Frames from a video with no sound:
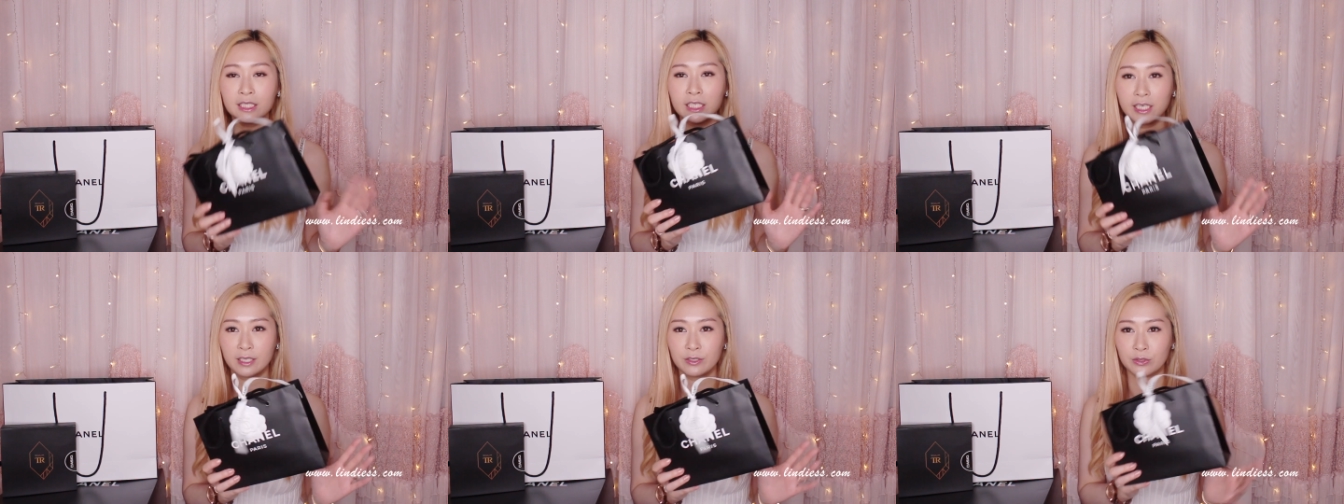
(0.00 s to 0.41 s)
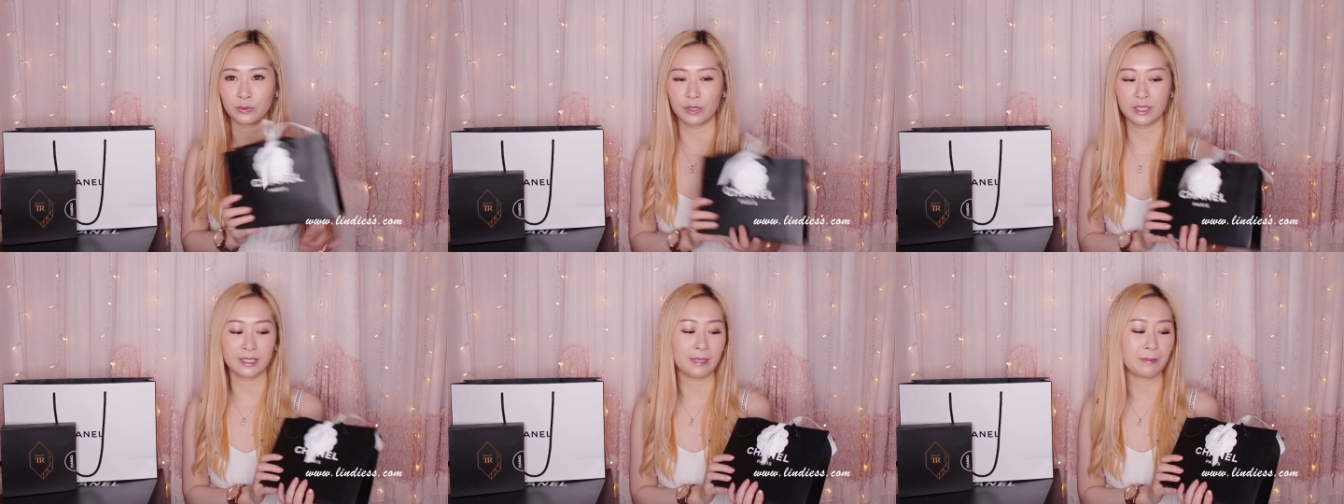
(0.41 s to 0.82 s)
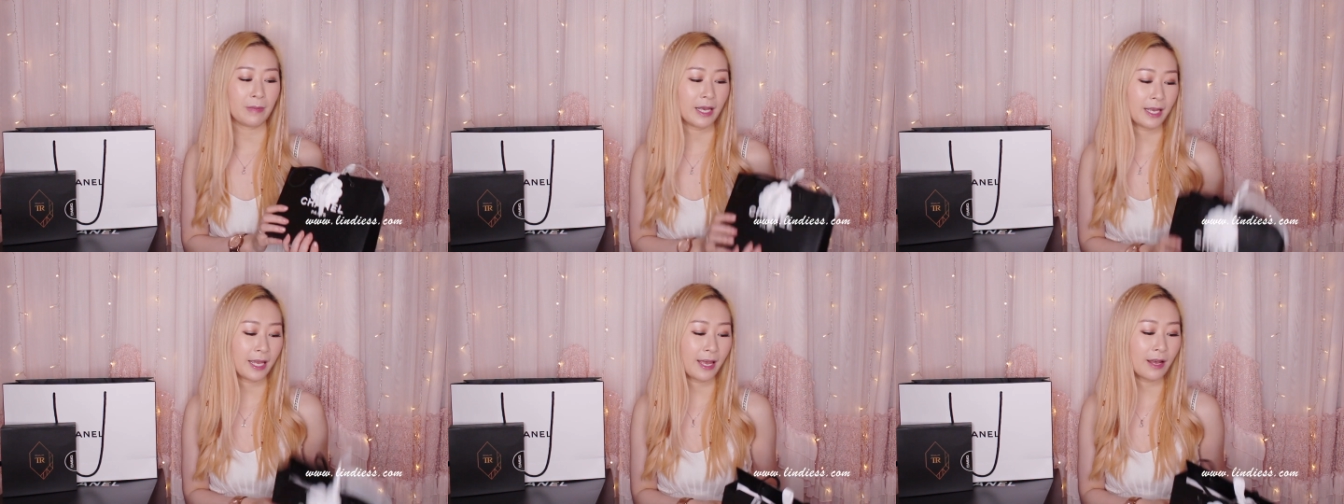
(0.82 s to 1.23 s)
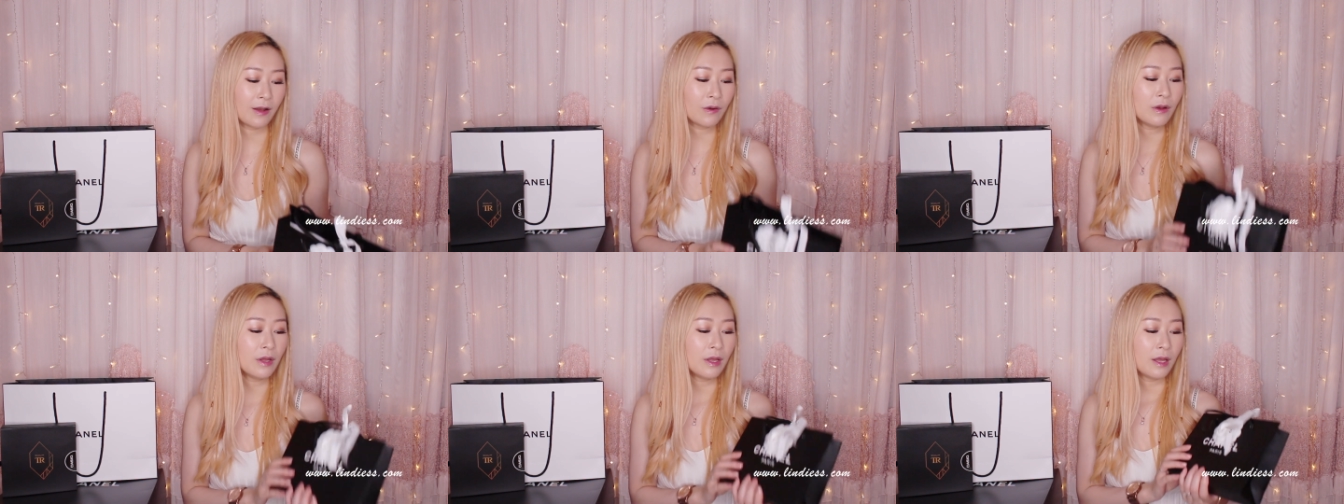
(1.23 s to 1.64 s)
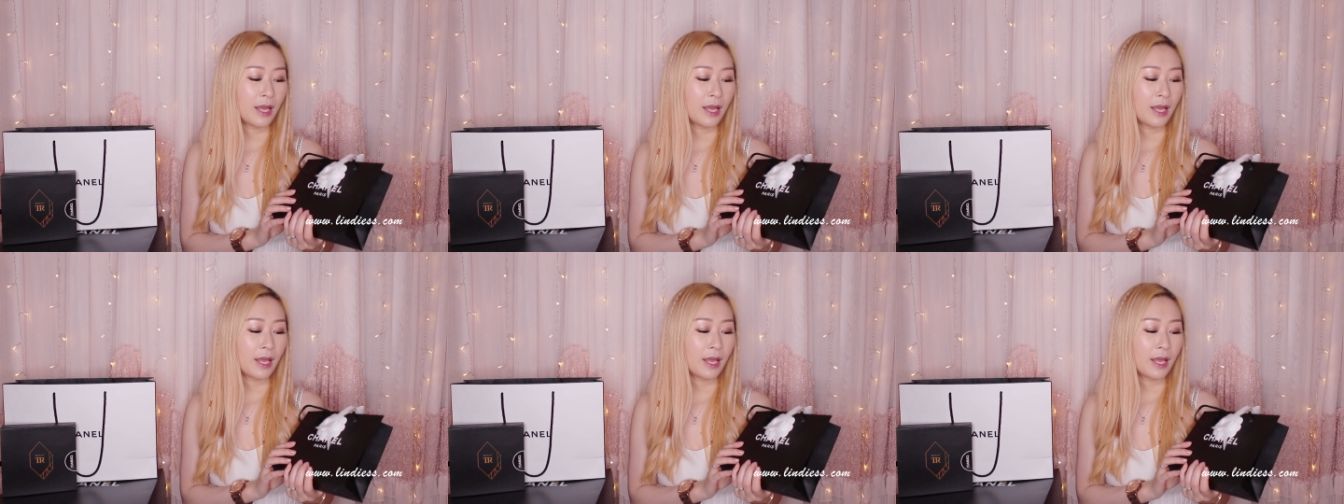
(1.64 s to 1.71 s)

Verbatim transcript: Chanel stores in Macau,